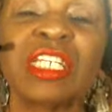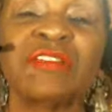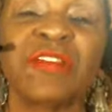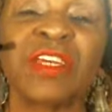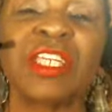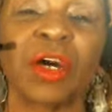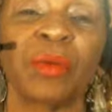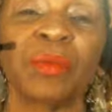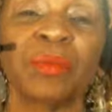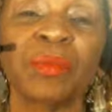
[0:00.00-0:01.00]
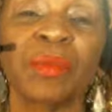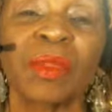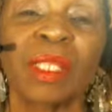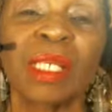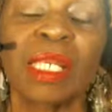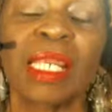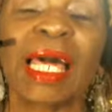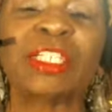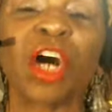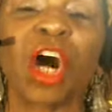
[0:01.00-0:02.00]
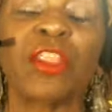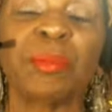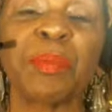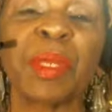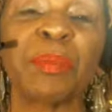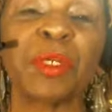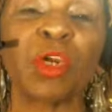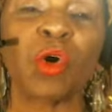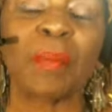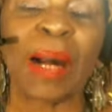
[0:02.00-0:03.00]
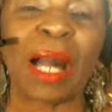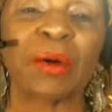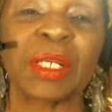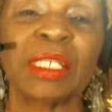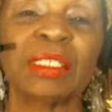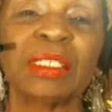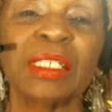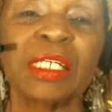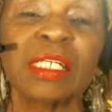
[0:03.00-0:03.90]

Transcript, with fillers: this video? Let other people know about it.